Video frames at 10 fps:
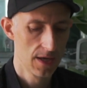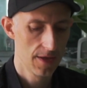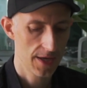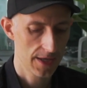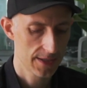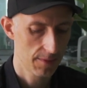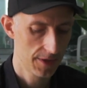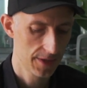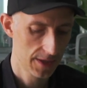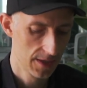That is something
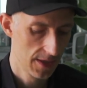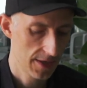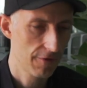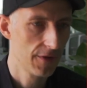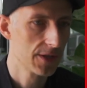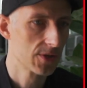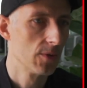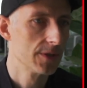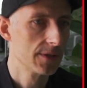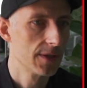that definitely is
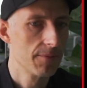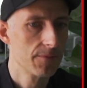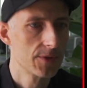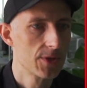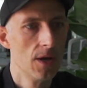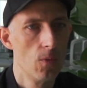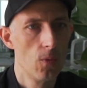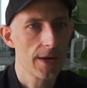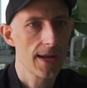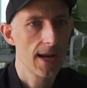always the same. So
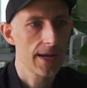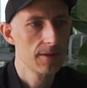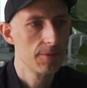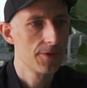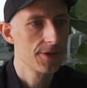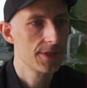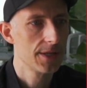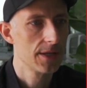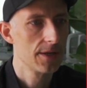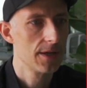what I like about this
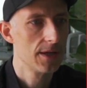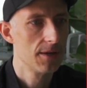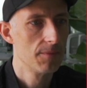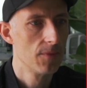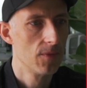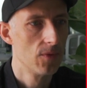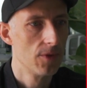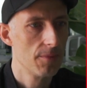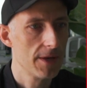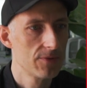here,
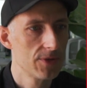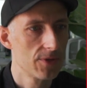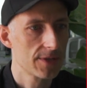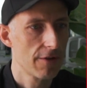the best resource I